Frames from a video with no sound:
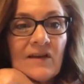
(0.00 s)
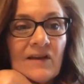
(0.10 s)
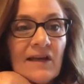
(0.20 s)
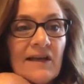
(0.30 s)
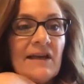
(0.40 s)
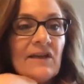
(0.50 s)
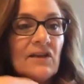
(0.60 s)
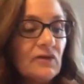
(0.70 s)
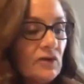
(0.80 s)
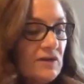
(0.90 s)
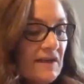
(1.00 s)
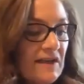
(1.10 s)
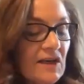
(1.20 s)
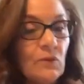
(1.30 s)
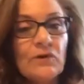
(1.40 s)
Okay, and the first
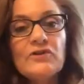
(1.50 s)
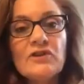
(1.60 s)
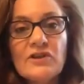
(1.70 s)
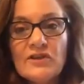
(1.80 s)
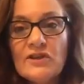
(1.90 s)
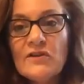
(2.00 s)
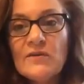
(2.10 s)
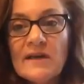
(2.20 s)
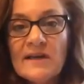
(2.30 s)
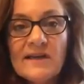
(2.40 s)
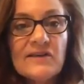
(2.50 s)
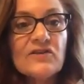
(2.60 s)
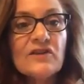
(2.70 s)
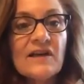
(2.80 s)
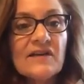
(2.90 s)
thing I want you to do is
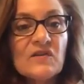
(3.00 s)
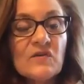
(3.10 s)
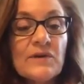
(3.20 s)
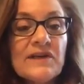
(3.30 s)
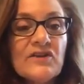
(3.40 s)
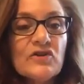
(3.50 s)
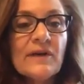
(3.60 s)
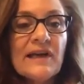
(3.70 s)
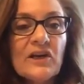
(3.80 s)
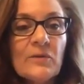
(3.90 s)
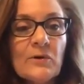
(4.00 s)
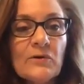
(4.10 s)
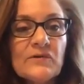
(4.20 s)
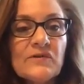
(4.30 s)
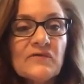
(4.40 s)
just read your
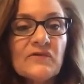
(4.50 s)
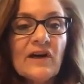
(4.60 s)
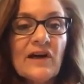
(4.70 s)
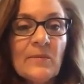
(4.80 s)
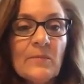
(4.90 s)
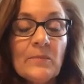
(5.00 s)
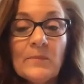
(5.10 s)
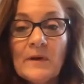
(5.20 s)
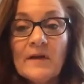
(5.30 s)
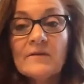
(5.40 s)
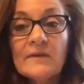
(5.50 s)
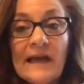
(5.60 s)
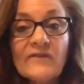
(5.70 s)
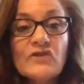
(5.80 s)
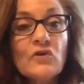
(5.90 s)
animals from
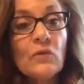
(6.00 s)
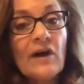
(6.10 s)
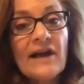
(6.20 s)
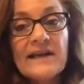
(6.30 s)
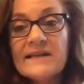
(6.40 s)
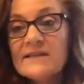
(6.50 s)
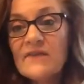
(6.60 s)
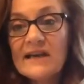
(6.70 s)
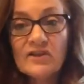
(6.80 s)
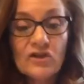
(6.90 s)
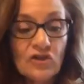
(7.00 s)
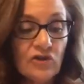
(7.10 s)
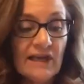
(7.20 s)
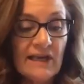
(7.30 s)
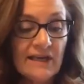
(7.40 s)
left to right as fast as you
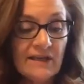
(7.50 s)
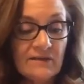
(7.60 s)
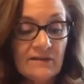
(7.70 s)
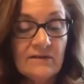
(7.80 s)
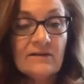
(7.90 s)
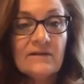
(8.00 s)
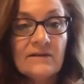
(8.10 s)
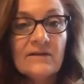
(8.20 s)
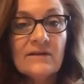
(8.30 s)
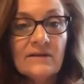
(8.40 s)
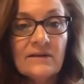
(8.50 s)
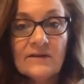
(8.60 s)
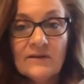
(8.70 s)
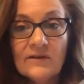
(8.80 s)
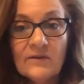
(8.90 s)
can.
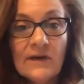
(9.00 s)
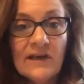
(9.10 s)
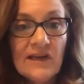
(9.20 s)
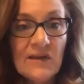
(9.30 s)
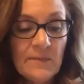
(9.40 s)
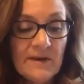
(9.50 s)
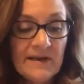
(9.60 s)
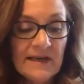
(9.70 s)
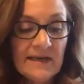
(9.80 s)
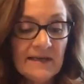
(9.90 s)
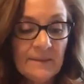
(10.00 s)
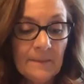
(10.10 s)
Ready? Begin.